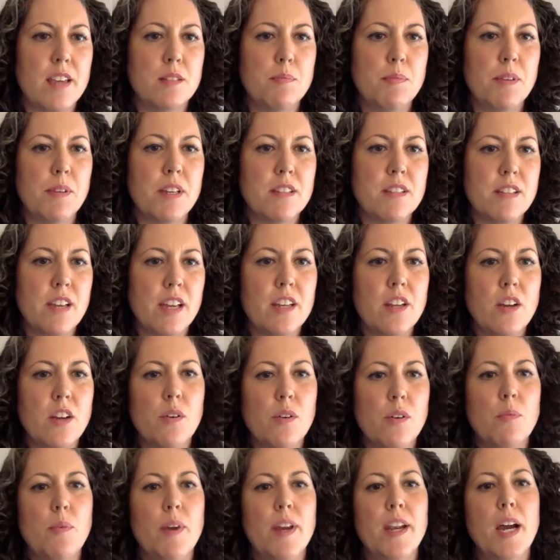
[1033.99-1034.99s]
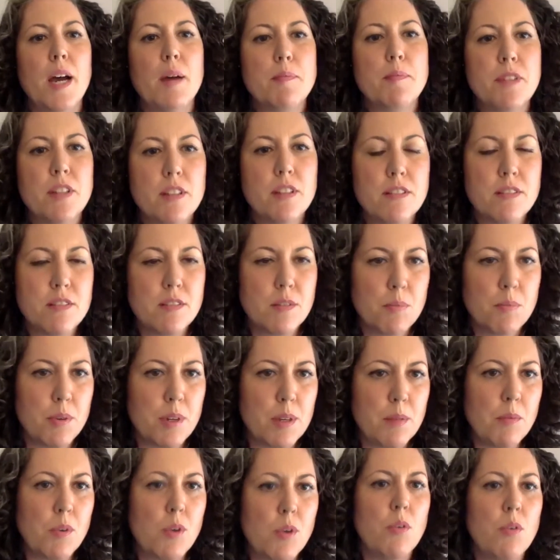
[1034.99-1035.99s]
Because I know it went up to the
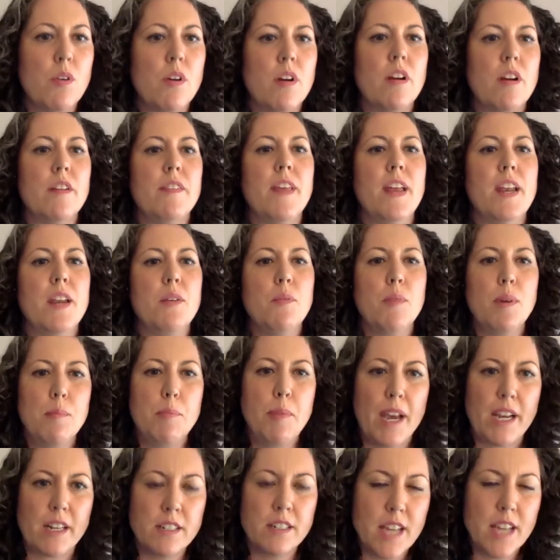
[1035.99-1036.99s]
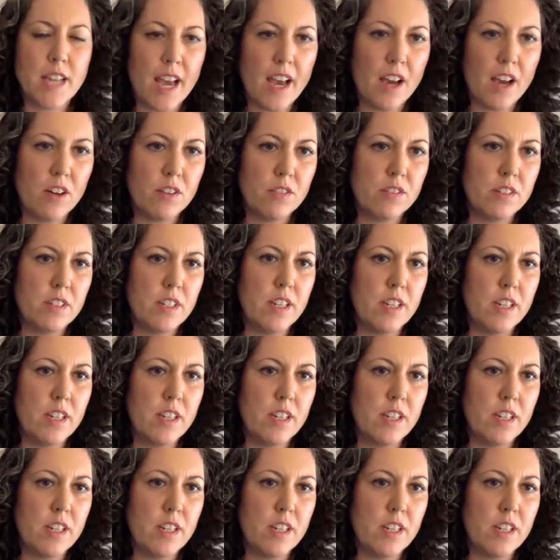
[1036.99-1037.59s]
Supreme Court, then it went back down.